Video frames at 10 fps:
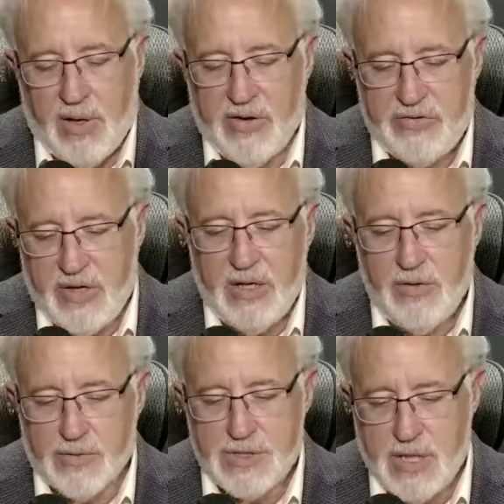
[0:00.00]
placed
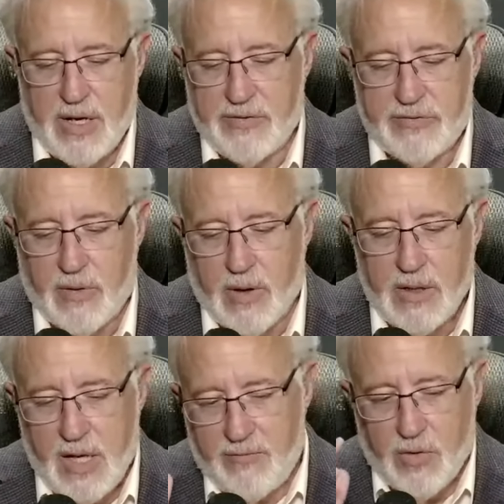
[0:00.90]
in your chest. All
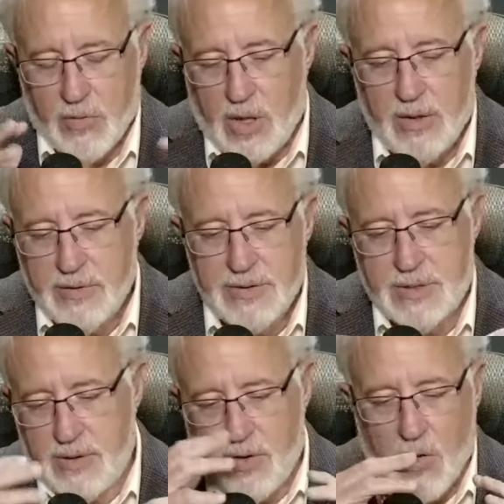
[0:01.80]
right. You have your
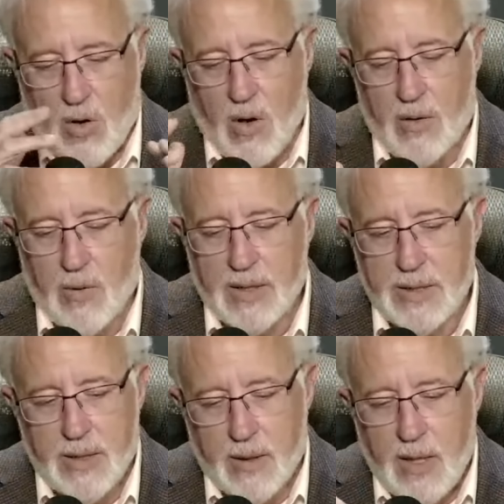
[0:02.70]
lungs, your heart right
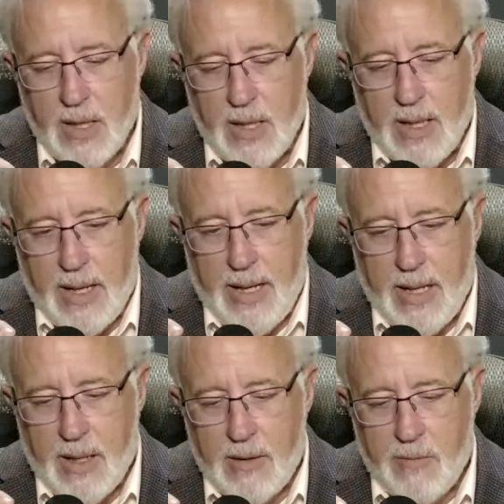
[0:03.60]
there.
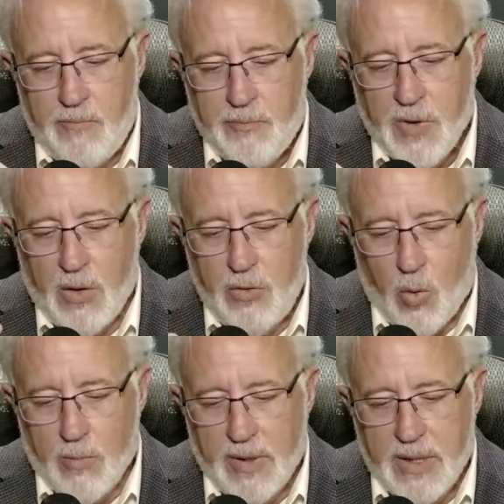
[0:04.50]
And
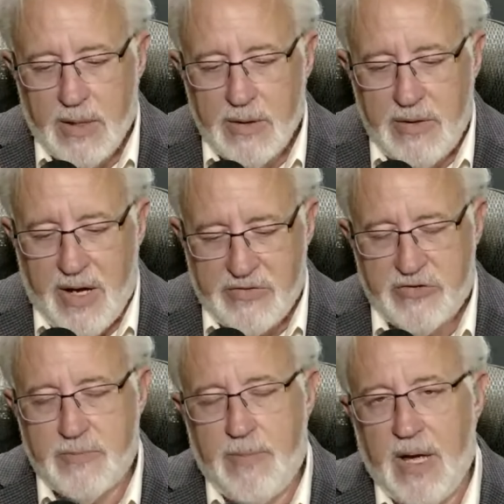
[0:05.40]
normally that
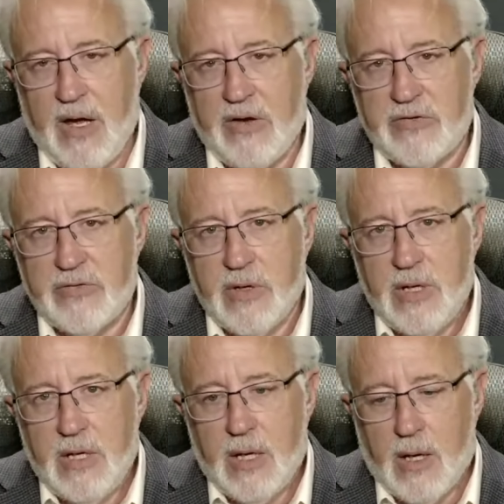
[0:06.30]
space
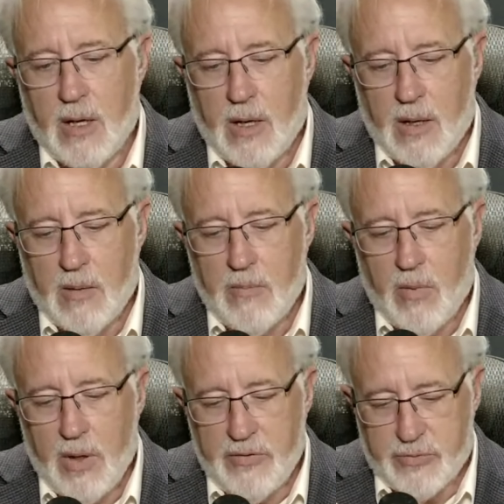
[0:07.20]
uh,
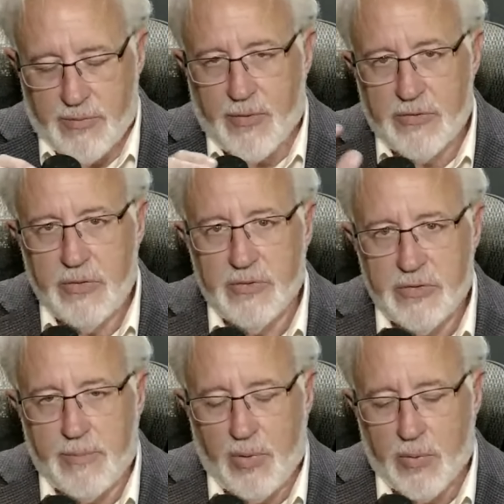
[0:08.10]
is referred to as
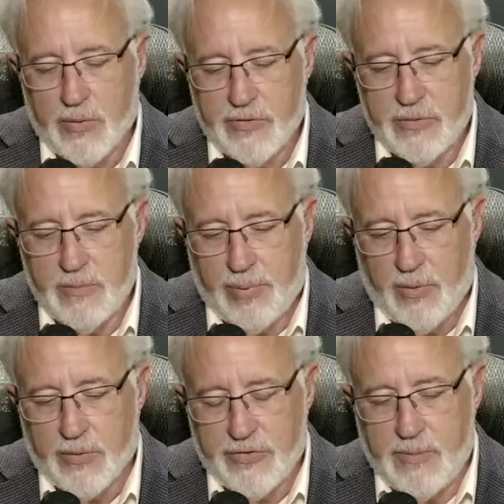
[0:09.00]
the pleural,
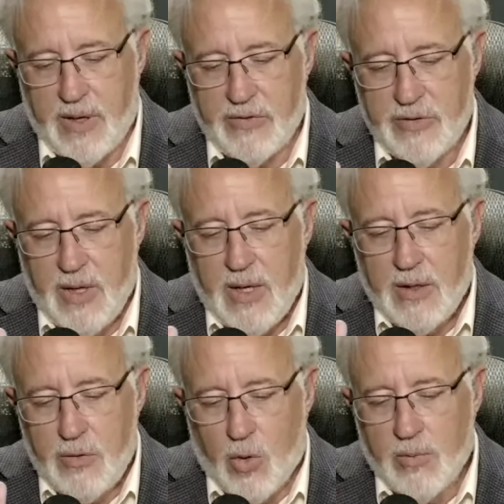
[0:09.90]
pleural space.
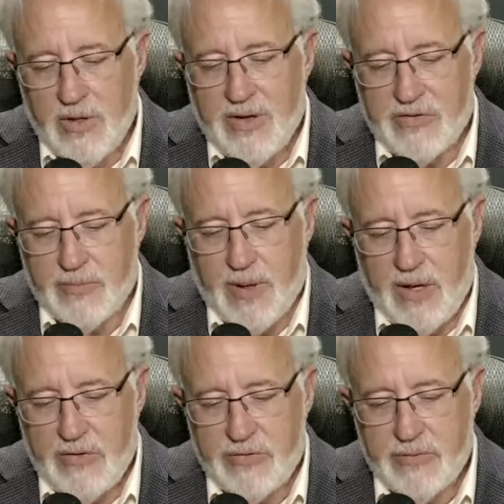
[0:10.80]
Normally that
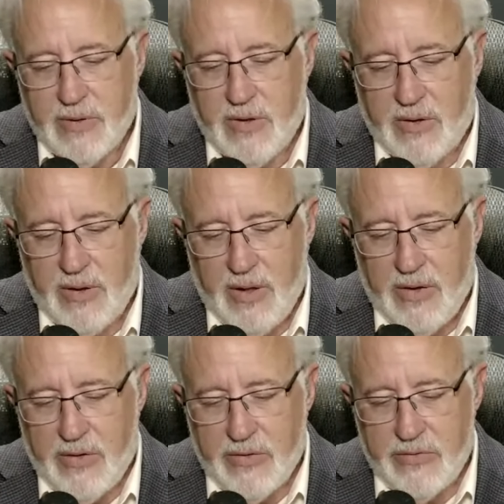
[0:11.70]
space
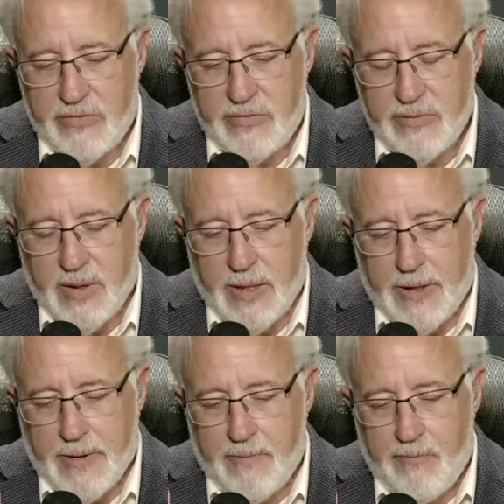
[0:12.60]
is,
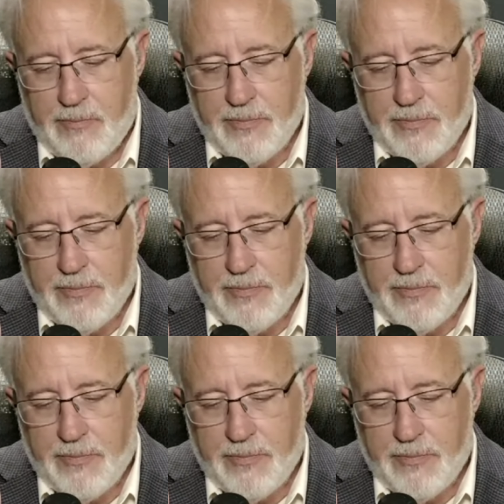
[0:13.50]
uh,